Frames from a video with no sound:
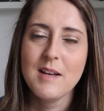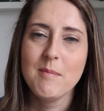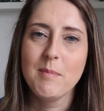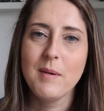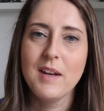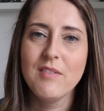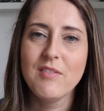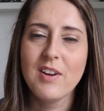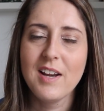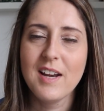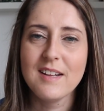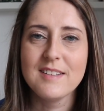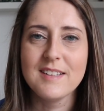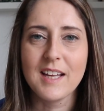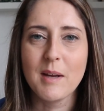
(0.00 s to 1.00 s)
Be
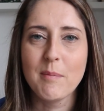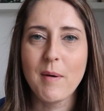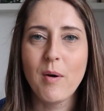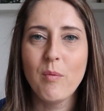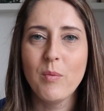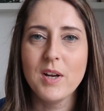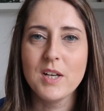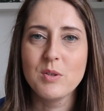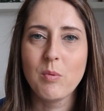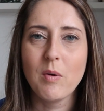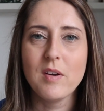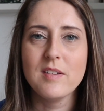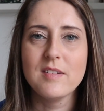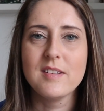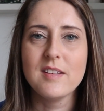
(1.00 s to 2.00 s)
realistic about which
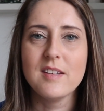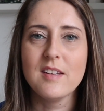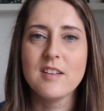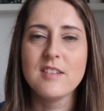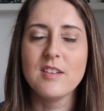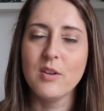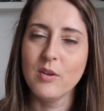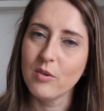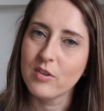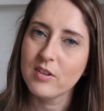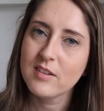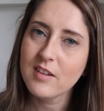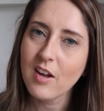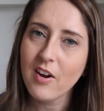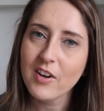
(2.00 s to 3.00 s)
ones suit your
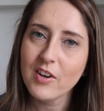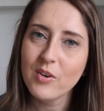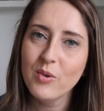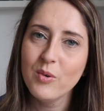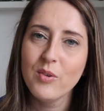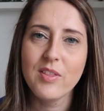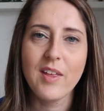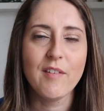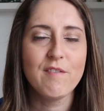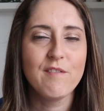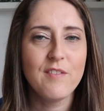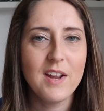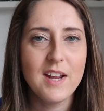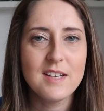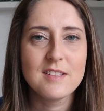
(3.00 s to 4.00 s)
style, that
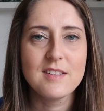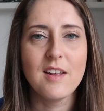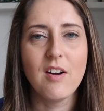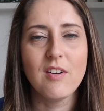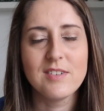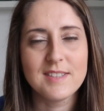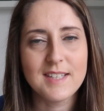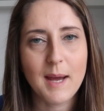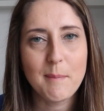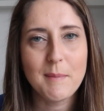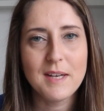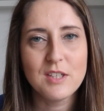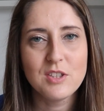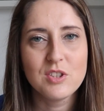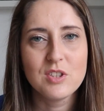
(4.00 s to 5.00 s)
fit, that aren't
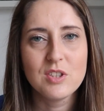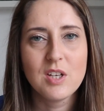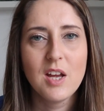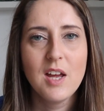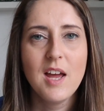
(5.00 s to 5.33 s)
damaged,